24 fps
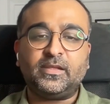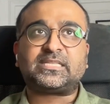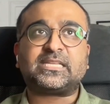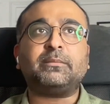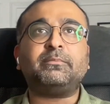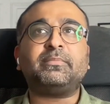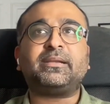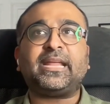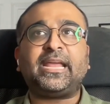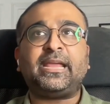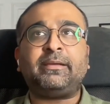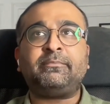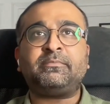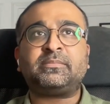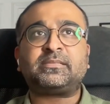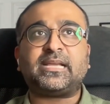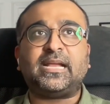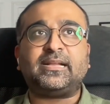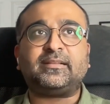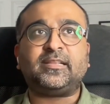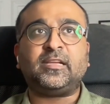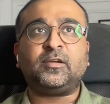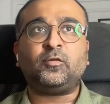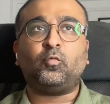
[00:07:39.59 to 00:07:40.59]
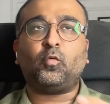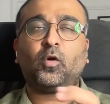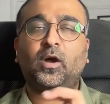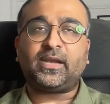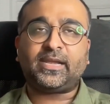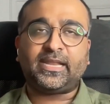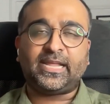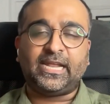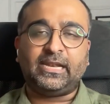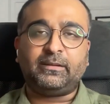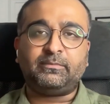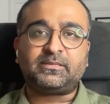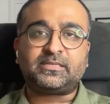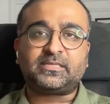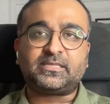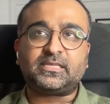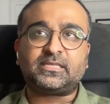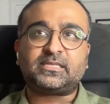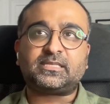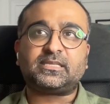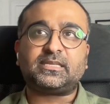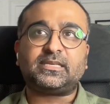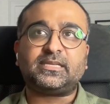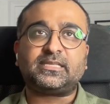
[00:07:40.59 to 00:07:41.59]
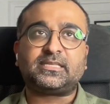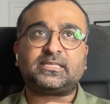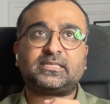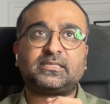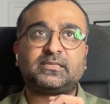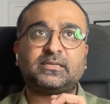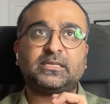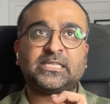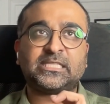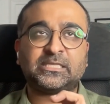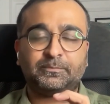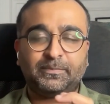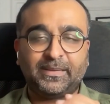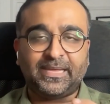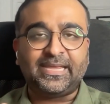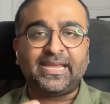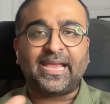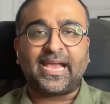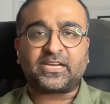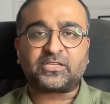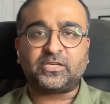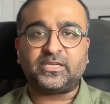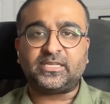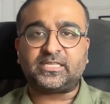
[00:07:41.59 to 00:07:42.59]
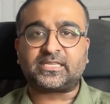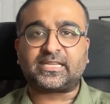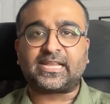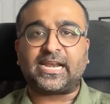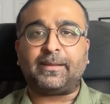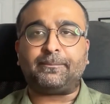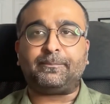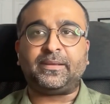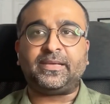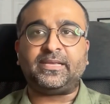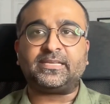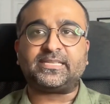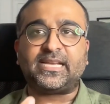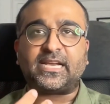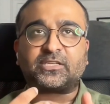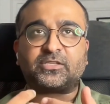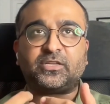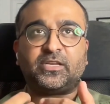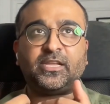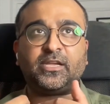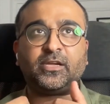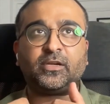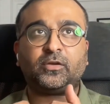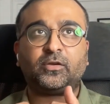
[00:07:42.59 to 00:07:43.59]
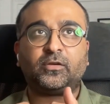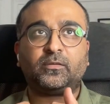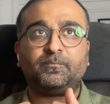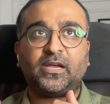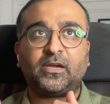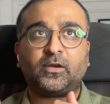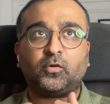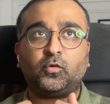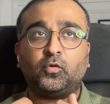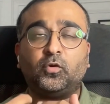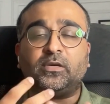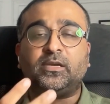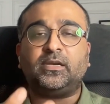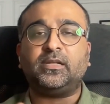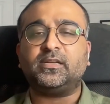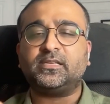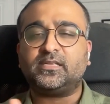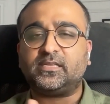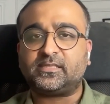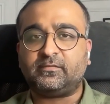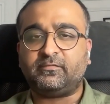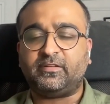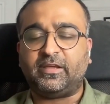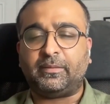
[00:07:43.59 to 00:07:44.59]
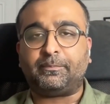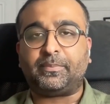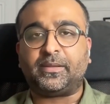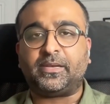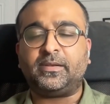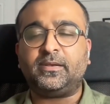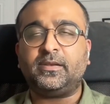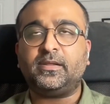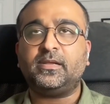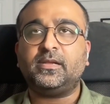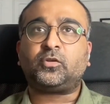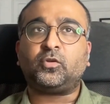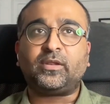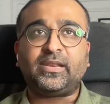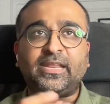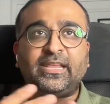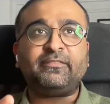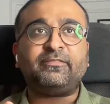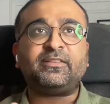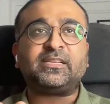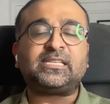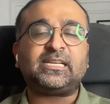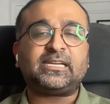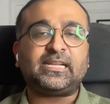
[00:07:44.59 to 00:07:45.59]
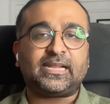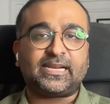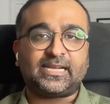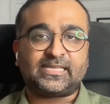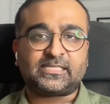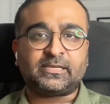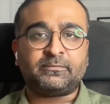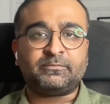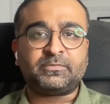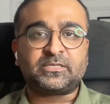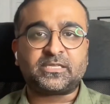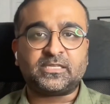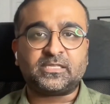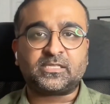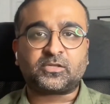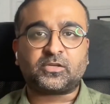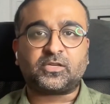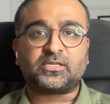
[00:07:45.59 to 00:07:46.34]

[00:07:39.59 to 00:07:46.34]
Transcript: Sometimes I think what helps us is being actually scrappy is actually a good weapon to revisit our assumptions,